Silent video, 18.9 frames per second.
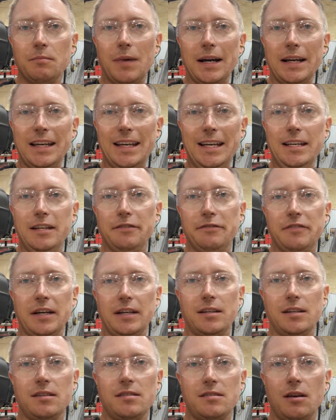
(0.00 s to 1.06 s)
my
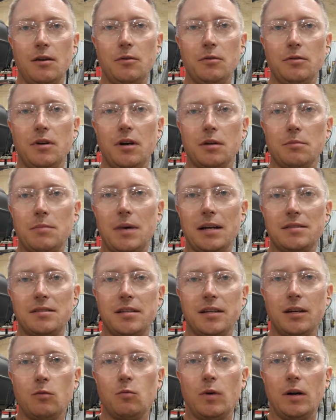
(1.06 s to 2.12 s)
heat-affected zone on my
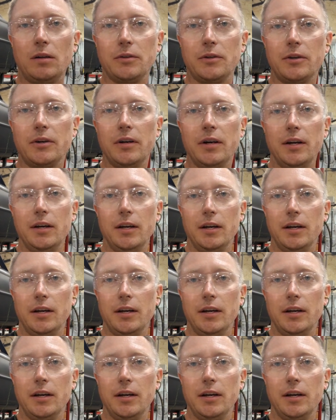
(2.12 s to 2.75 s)
TIG welder,